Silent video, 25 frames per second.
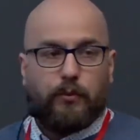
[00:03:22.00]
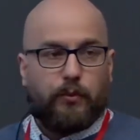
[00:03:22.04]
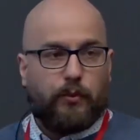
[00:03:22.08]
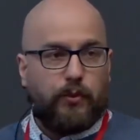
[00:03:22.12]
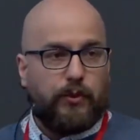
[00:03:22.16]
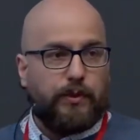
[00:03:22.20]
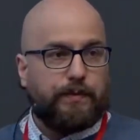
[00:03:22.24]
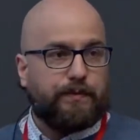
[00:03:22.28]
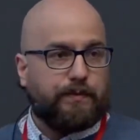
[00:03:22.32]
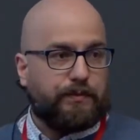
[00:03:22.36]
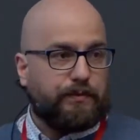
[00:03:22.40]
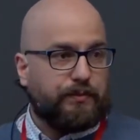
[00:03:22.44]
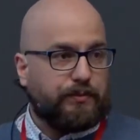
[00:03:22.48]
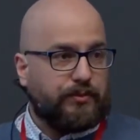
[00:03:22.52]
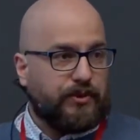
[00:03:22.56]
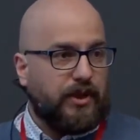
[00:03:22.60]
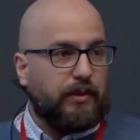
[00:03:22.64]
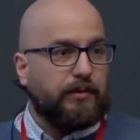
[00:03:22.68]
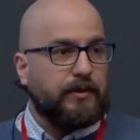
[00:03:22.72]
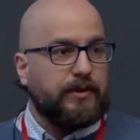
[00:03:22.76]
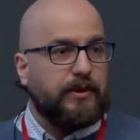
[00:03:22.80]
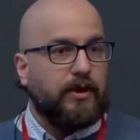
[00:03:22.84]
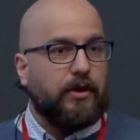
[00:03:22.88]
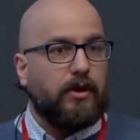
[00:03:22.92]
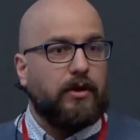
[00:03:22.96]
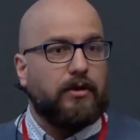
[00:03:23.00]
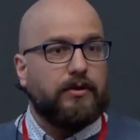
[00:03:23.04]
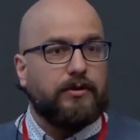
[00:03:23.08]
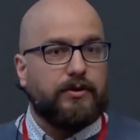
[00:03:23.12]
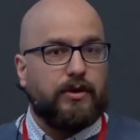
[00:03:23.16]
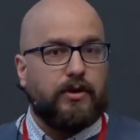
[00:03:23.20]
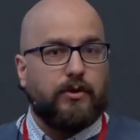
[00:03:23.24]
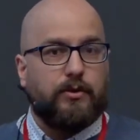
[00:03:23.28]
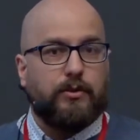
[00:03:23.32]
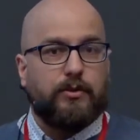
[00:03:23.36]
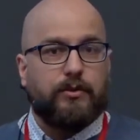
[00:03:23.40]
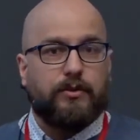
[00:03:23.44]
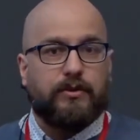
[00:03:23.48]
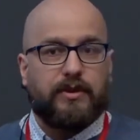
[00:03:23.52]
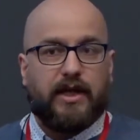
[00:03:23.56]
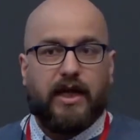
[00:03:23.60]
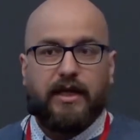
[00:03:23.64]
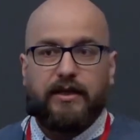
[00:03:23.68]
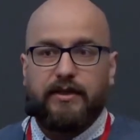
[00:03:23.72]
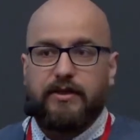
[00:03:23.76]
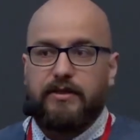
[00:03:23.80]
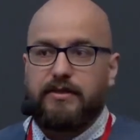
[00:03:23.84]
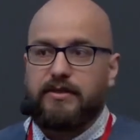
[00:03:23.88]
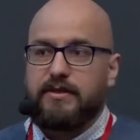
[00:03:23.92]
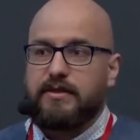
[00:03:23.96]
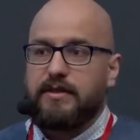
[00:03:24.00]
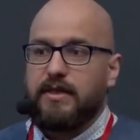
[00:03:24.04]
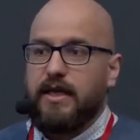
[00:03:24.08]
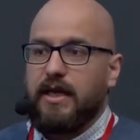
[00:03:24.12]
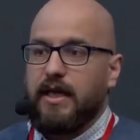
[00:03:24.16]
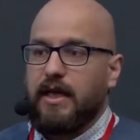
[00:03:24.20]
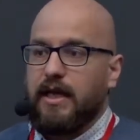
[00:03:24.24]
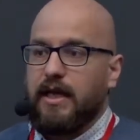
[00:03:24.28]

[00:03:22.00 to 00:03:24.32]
We probably all know Linux.